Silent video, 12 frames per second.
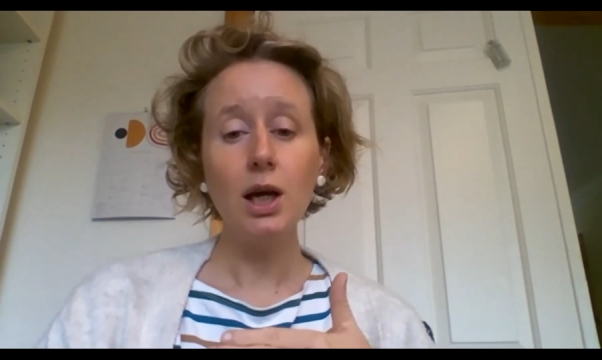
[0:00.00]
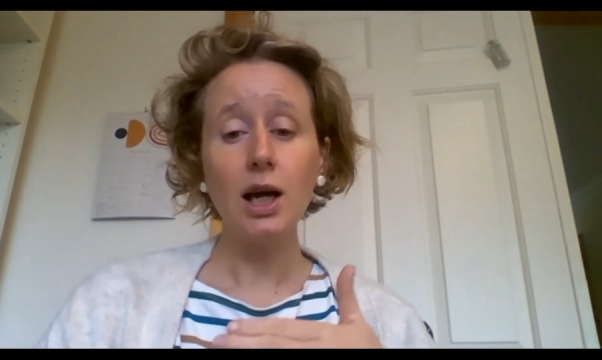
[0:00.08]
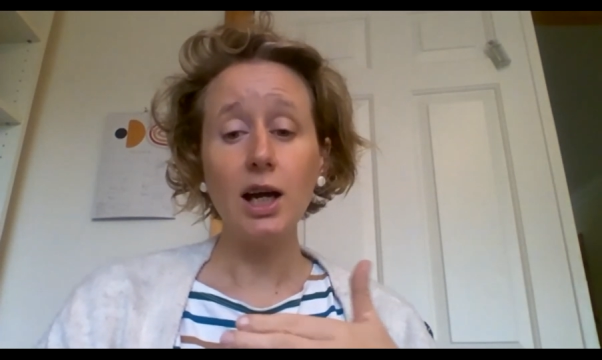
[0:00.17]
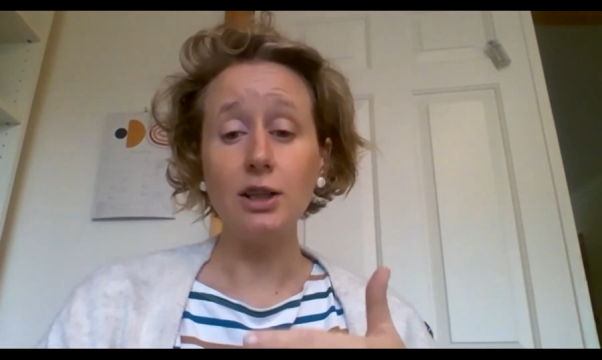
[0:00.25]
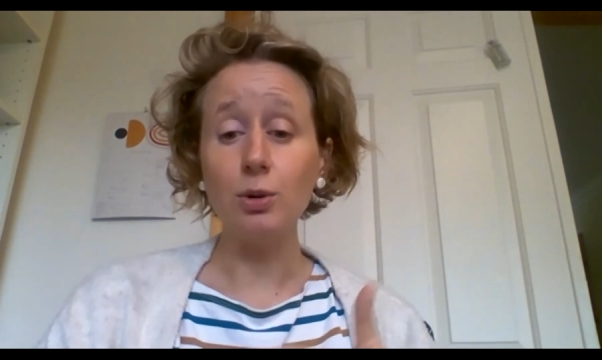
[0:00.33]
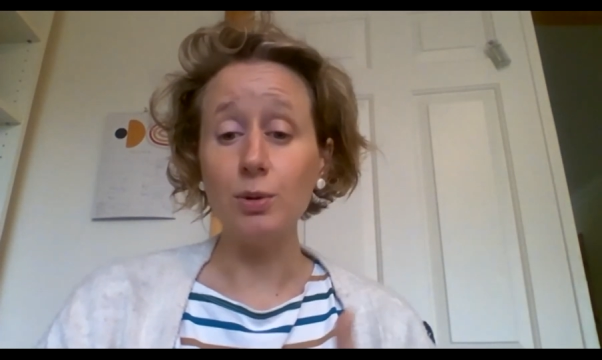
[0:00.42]

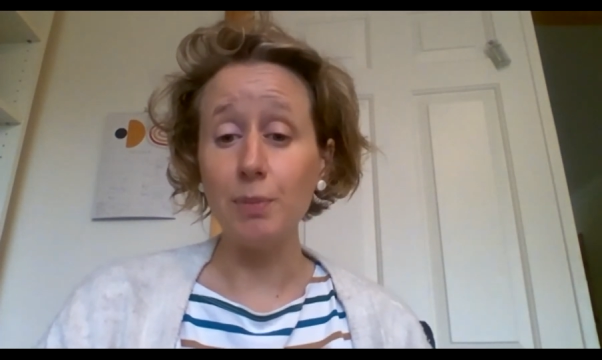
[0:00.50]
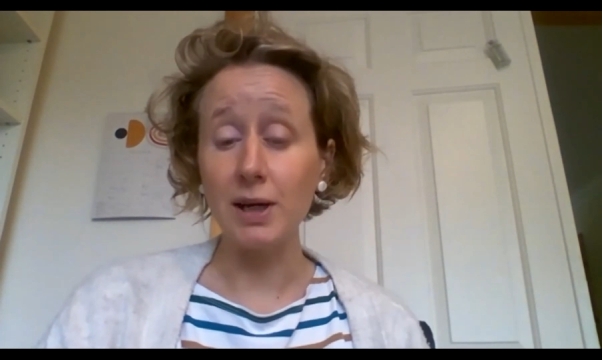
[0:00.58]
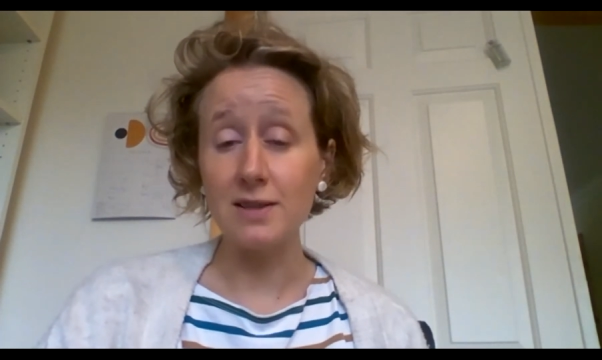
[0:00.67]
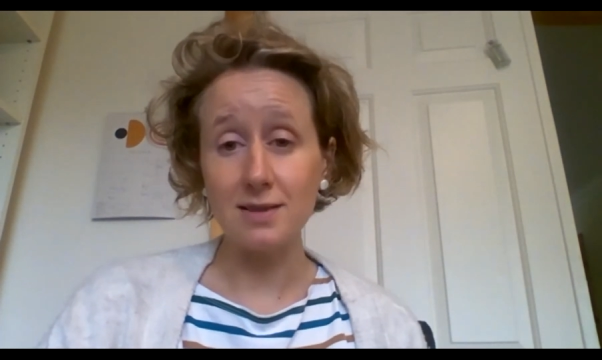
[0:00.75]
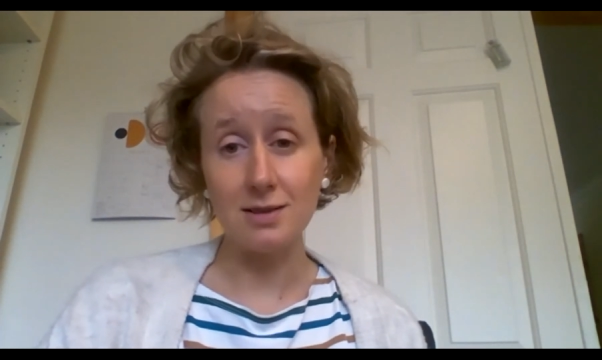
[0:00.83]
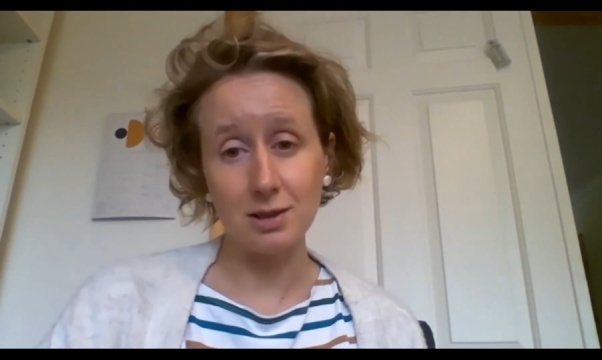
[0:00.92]
I know it
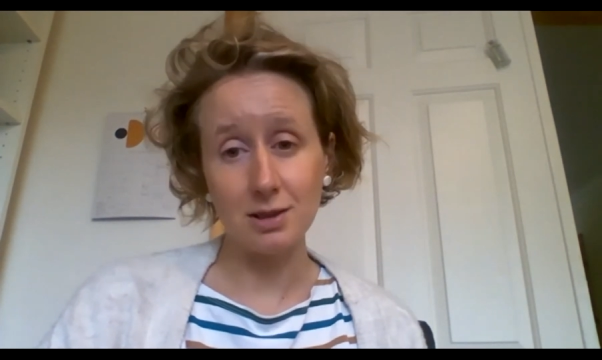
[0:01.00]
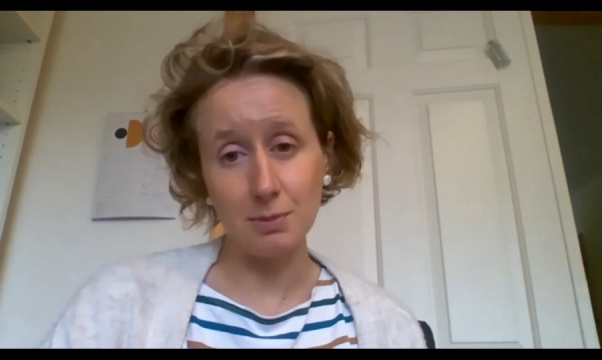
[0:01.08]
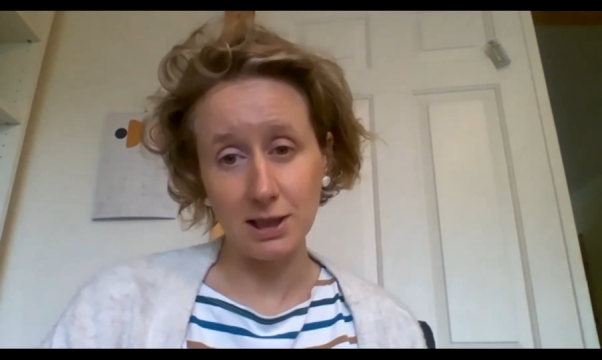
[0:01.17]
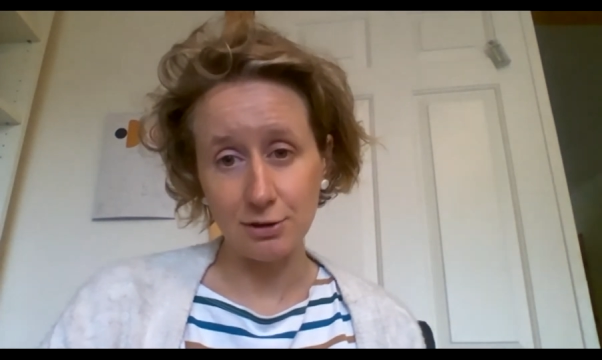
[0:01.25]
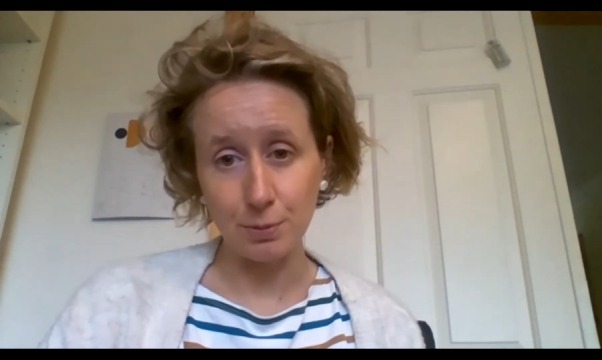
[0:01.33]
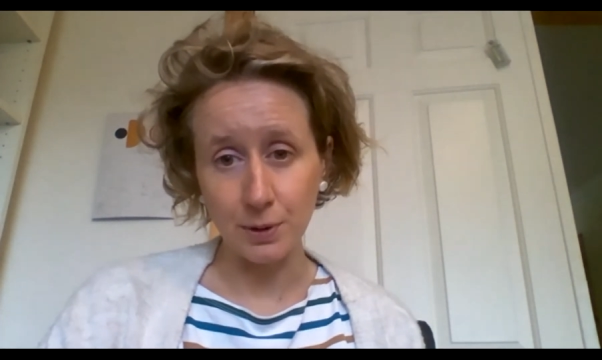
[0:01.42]
might sound
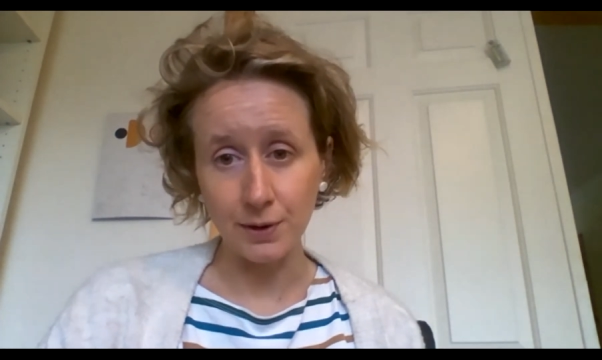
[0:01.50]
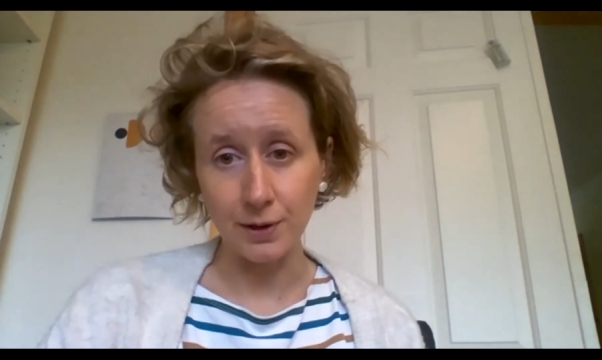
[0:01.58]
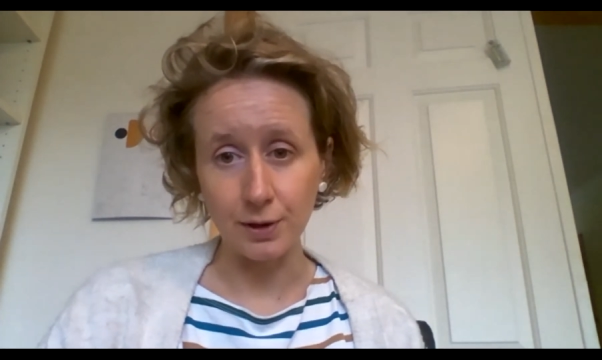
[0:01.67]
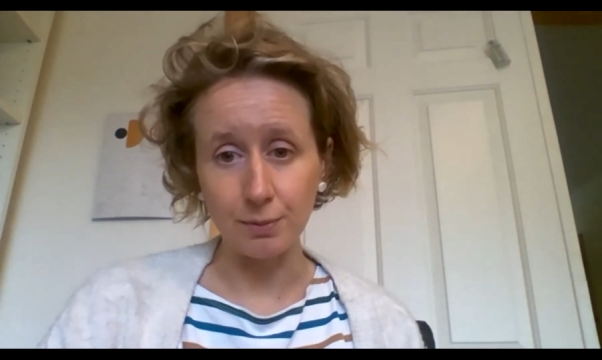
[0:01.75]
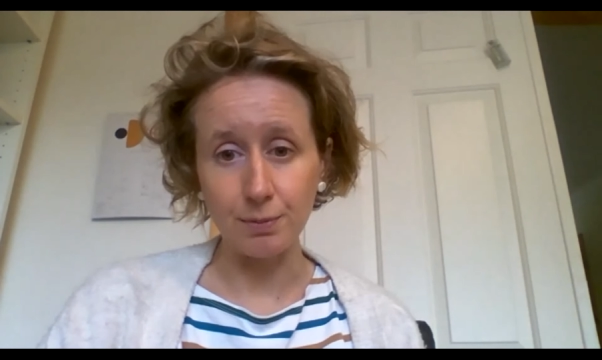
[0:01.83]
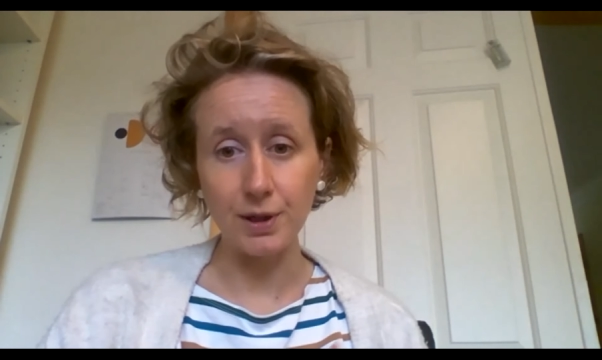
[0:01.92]
unbelievable
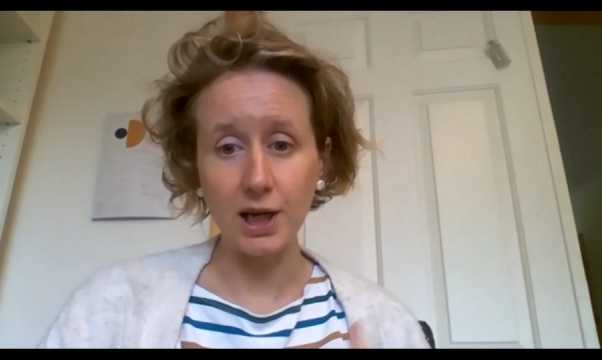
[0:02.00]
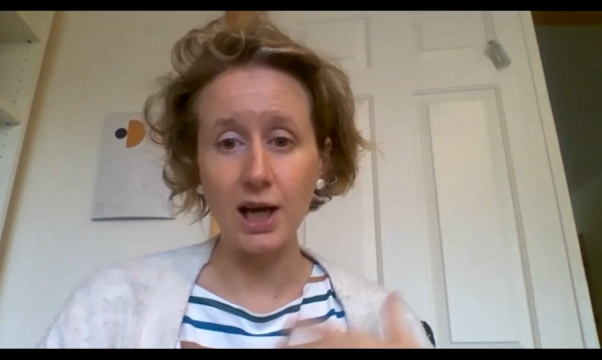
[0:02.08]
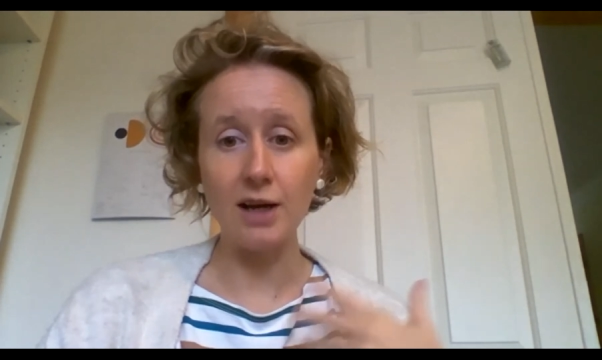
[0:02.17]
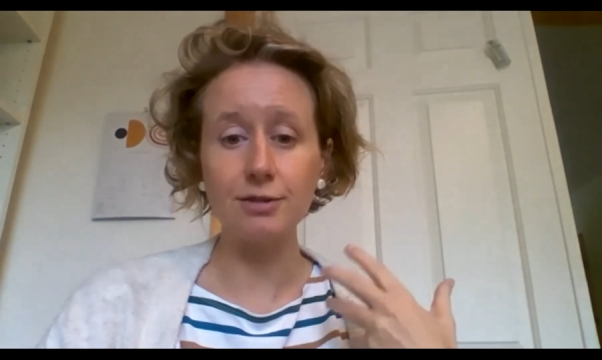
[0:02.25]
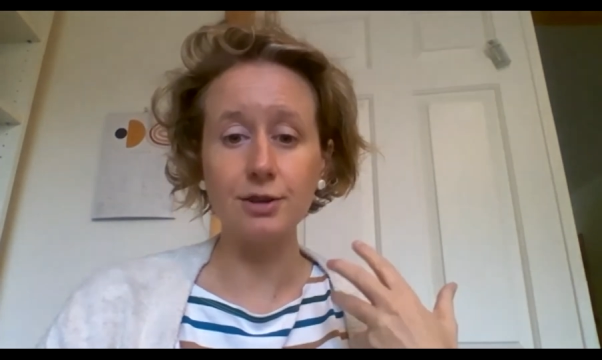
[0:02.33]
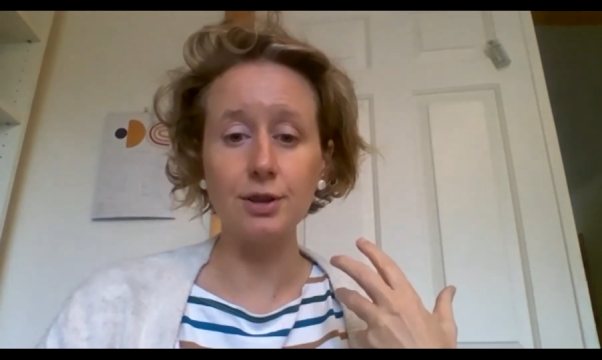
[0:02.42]
now, but
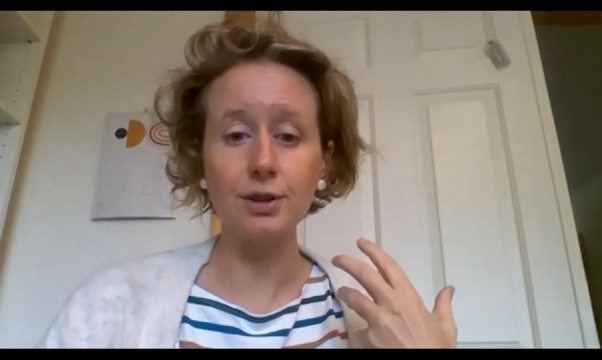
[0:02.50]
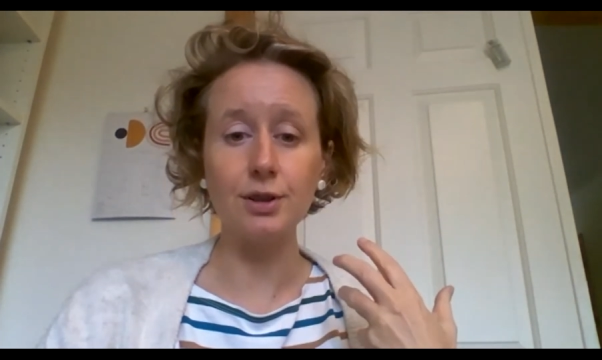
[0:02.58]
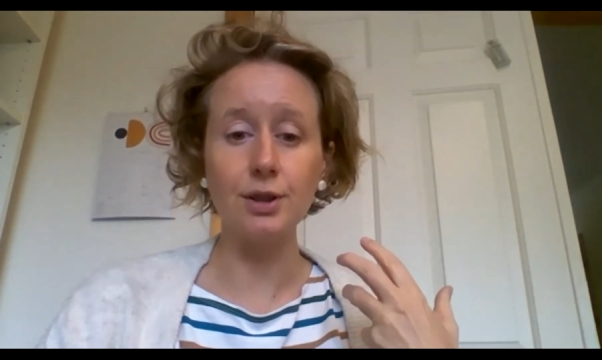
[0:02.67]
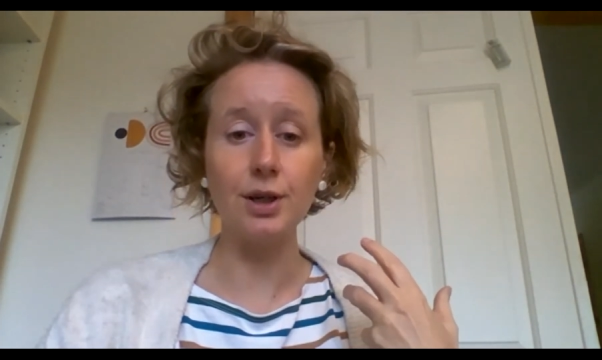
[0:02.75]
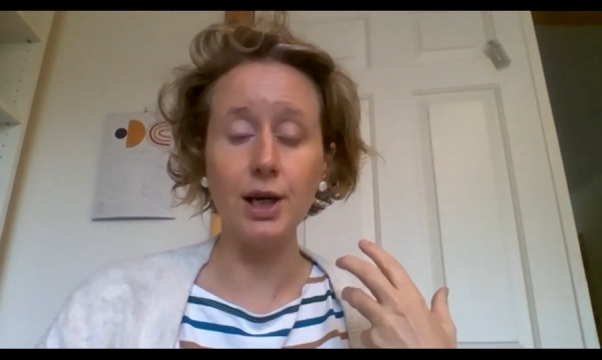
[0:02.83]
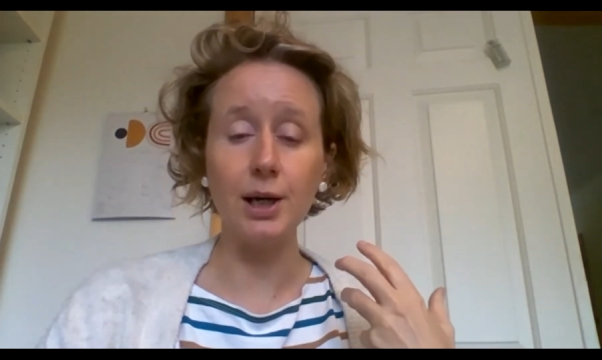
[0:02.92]

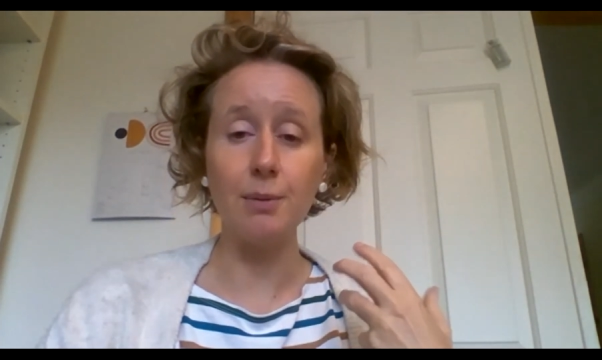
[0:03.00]
after